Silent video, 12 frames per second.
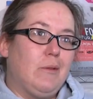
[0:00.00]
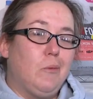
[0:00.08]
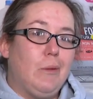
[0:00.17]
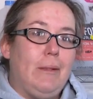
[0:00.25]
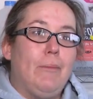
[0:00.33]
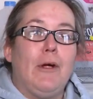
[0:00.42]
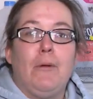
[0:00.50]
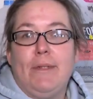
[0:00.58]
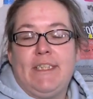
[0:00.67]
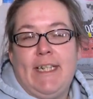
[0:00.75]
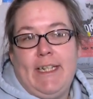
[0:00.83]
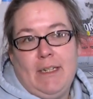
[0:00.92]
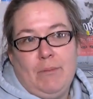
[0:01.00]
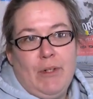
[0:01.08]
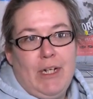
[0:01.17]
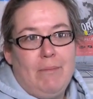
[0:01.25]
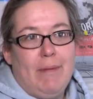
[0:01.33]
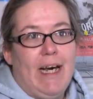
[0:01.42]
we're repurposing and
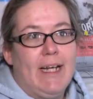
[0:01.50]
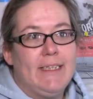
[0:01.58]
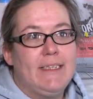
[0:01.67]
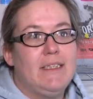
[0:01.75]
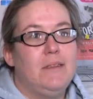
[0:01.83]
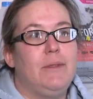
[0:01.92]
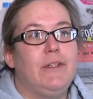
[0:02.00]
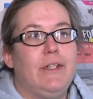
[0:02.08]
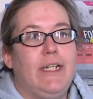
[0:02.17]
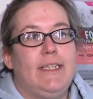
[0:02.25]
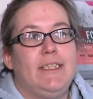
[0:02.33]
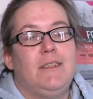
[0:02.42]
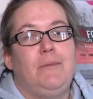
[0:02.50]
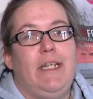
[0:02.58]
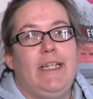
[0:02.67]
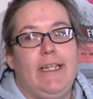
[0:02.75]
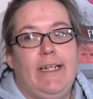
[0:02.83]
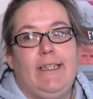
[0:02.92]
putting back into the building to
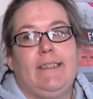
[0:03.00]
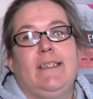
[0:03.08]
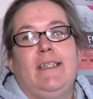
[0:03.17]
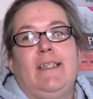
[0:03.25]
make it